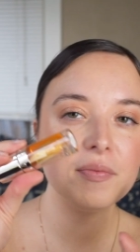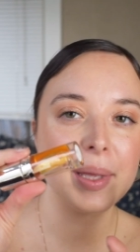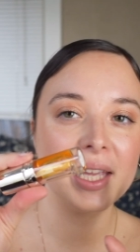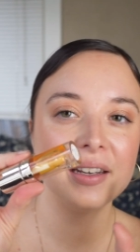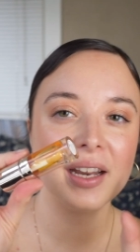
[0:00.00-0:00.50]
I've
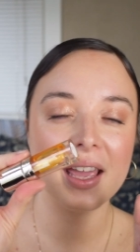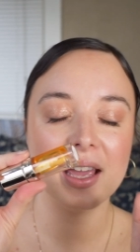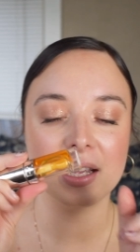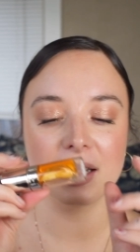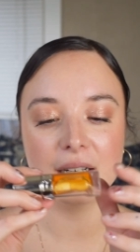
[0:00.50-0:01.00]
been
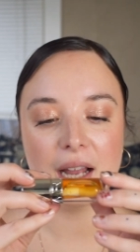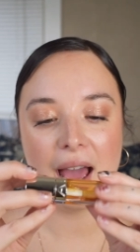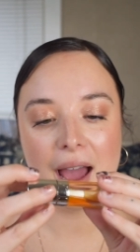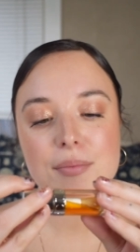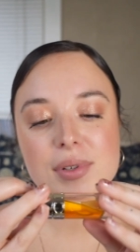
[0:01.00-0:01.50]
an
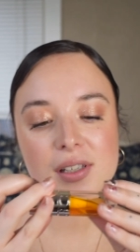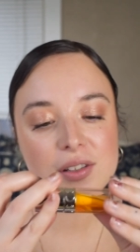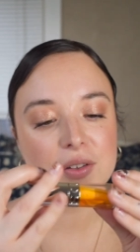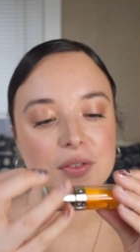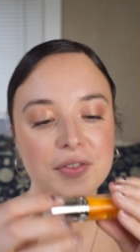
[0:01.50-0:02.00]

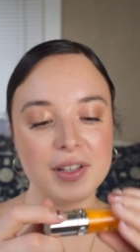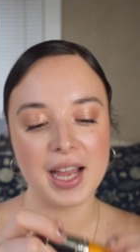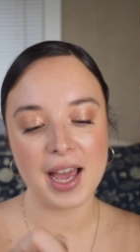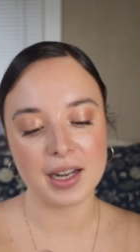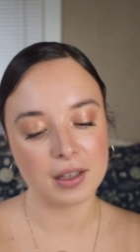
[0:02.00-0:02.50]
absolute
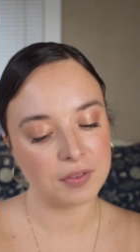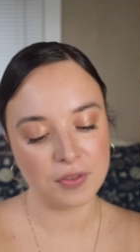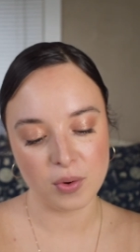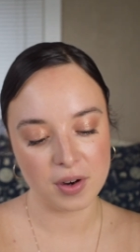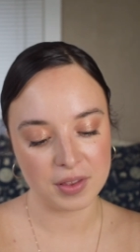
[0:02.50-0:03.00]
fanatic
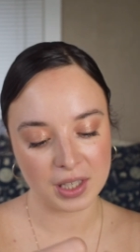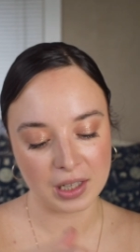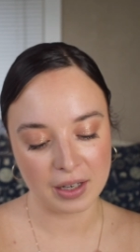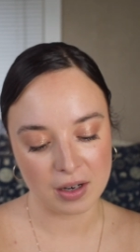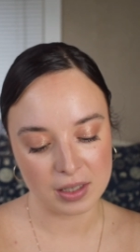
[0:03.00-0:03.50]
for the
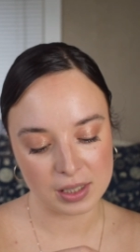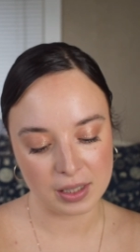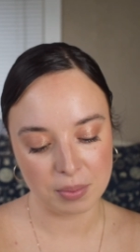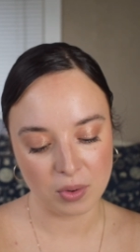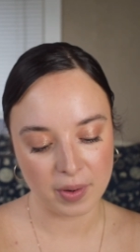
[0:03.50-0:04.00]
Clarins
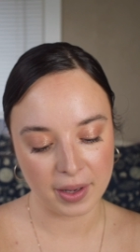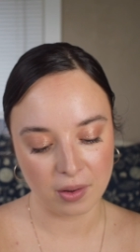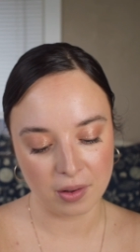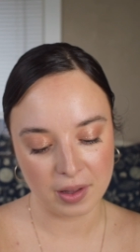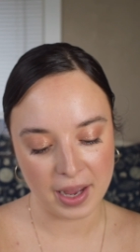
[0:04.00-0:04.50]
lip oil.